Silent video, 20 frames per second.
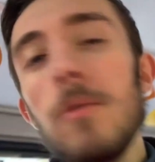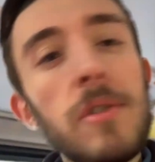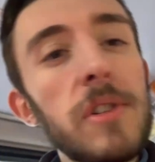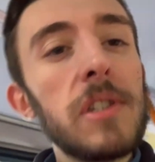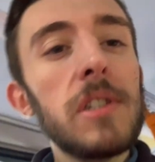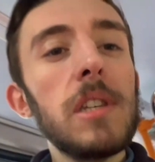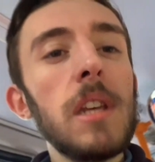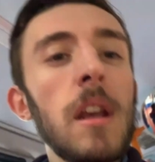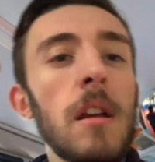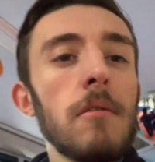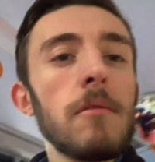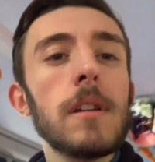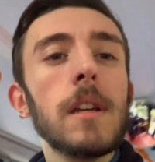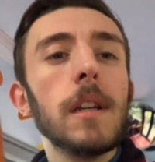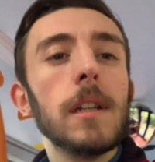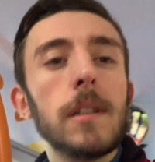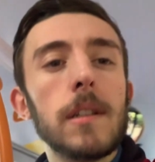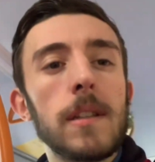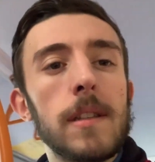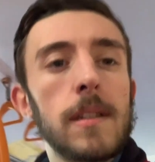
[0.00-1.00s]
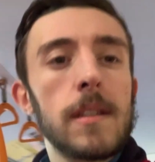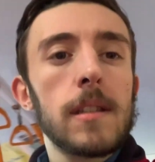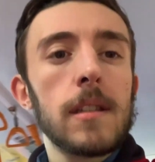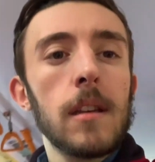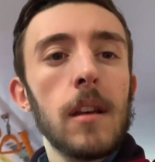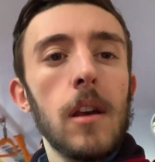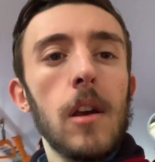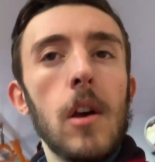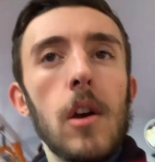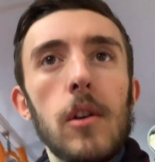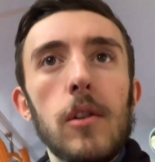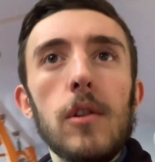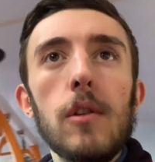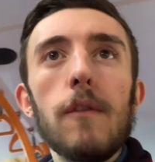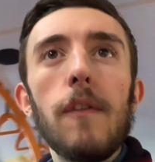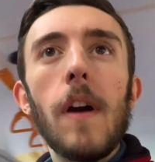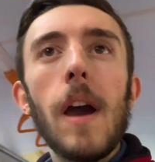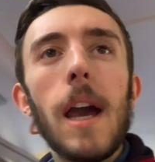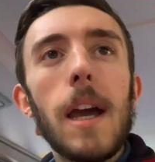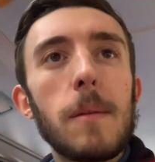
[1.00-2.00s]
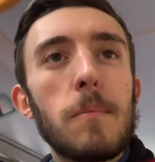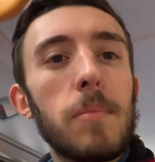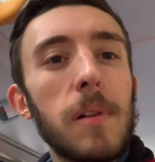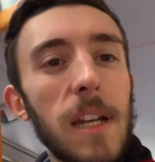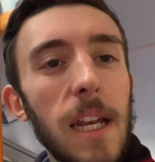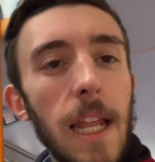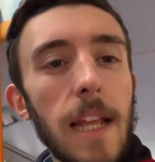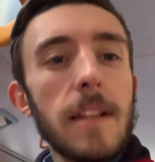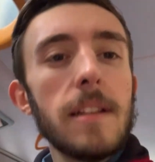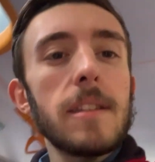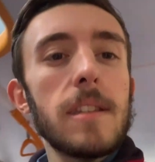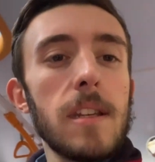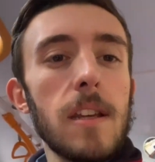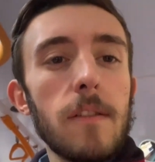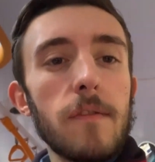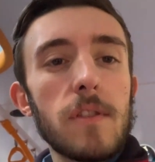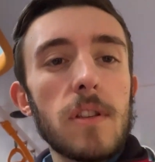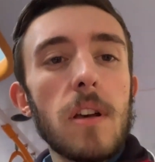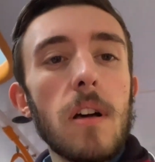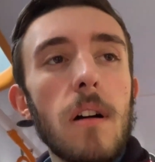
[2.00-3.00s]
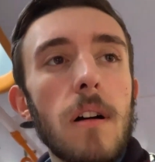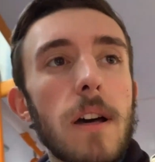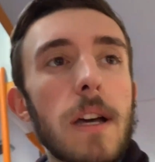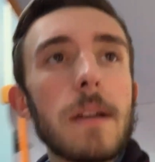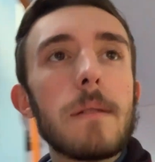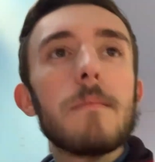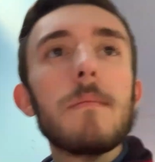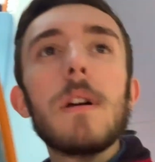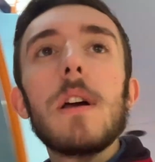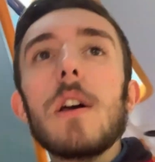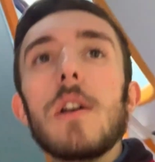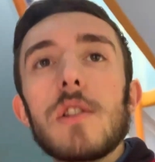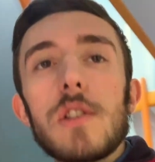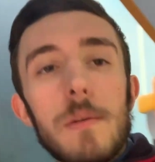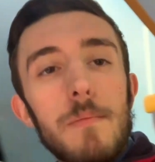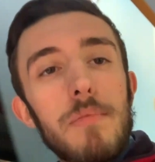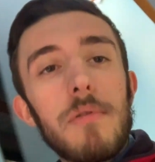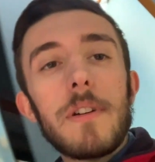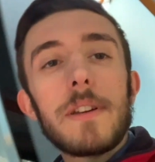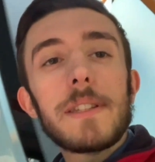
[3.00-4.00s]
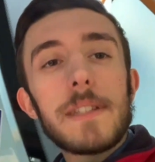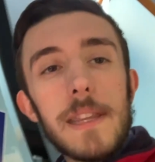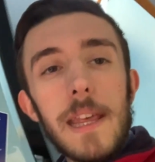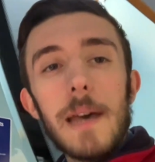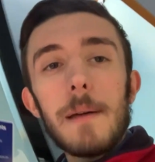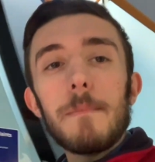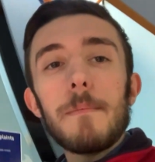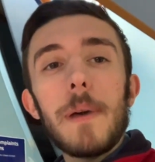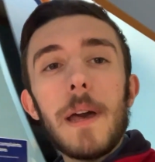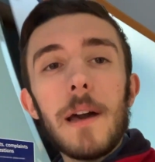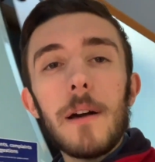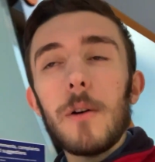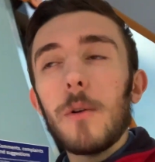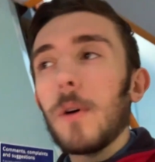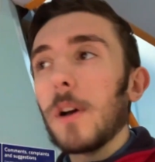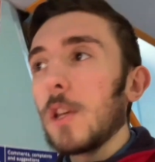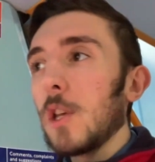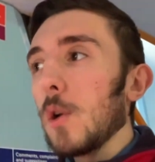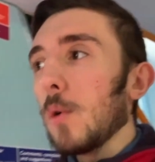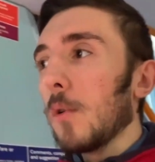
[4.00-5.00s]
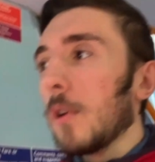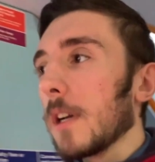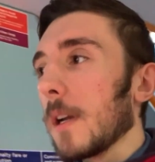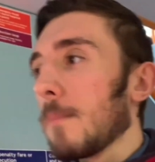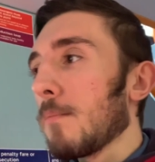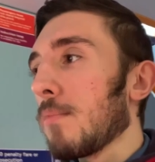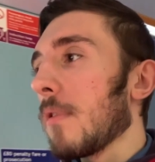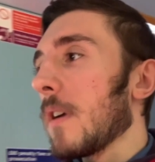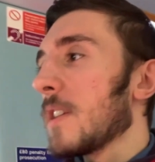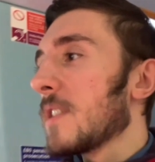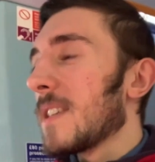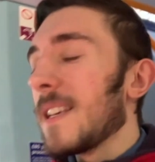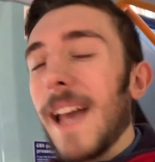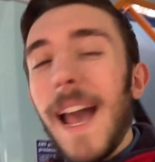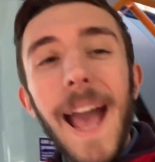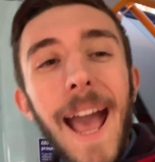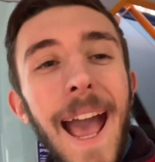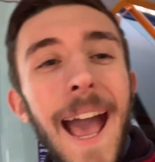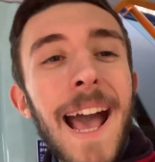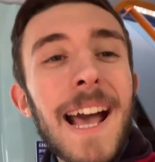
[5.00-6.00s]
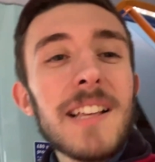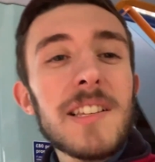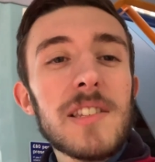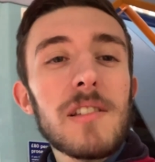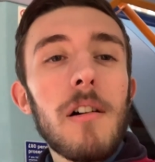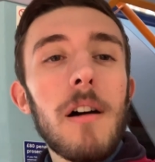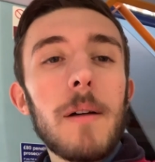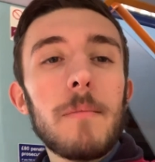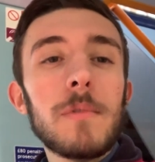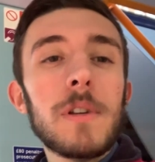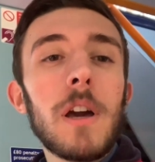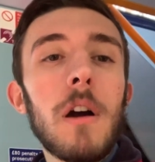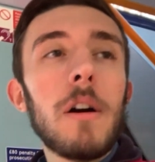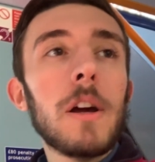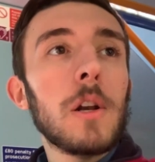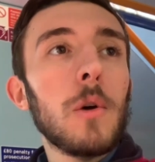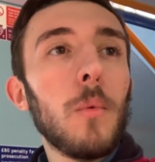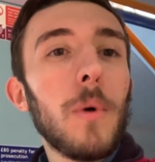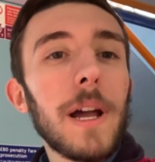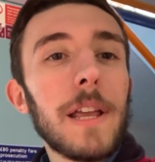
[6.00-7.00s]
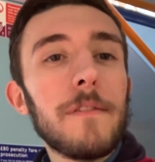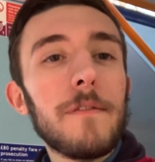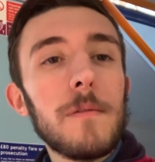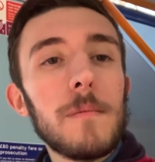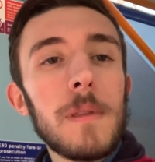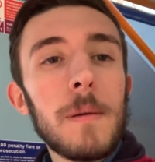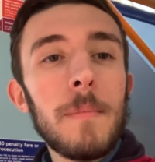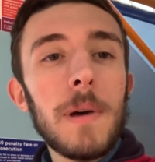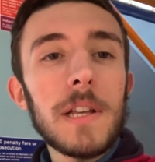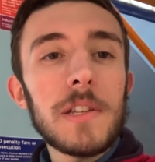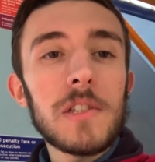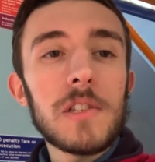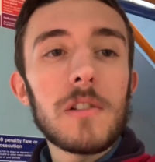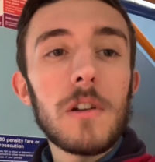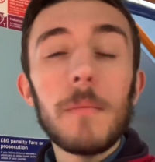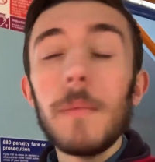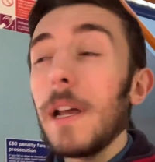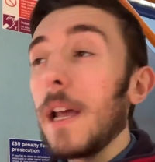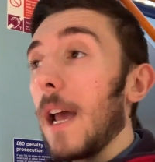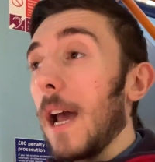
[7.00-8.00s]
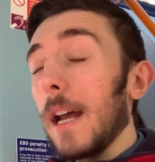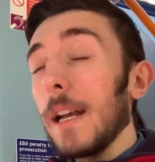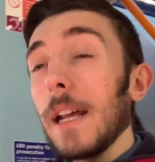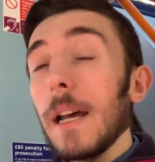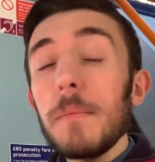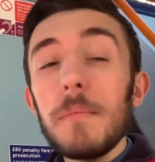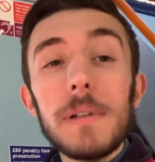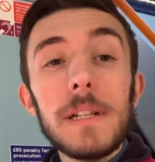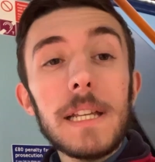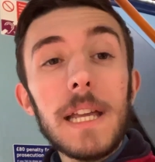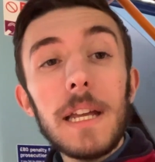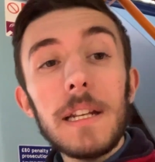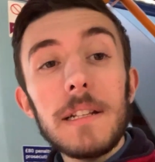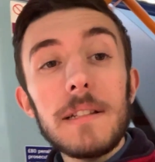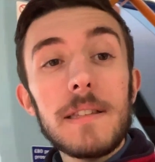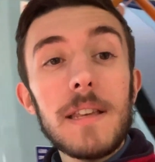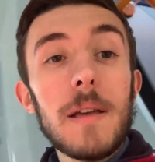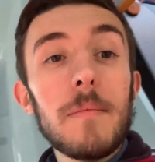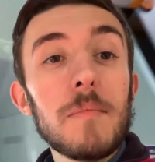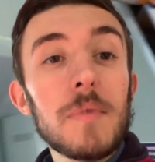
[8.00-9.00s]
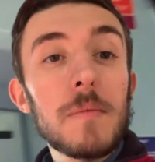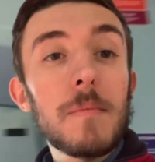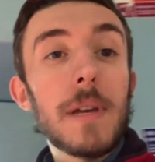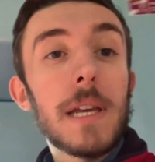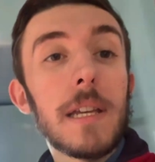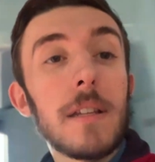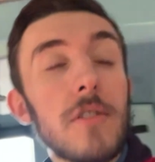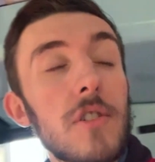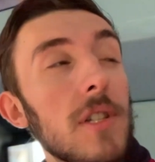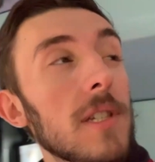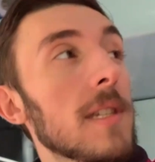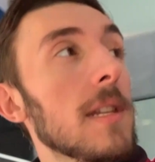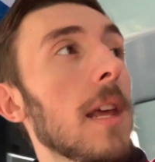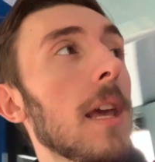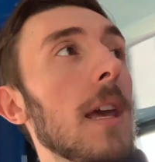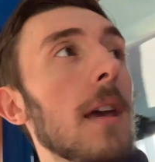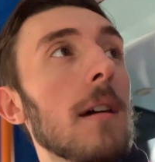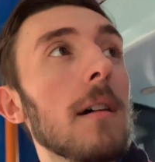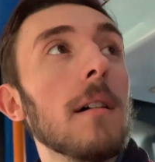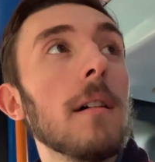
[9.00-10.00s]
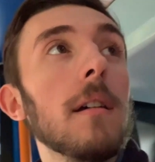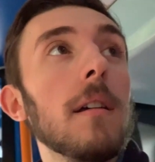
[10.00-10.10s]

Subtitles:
serious? You've had plenty of time to press that bell and you want to press it as I'm going away from the bus stop. And it happened again in Thamesmead just now.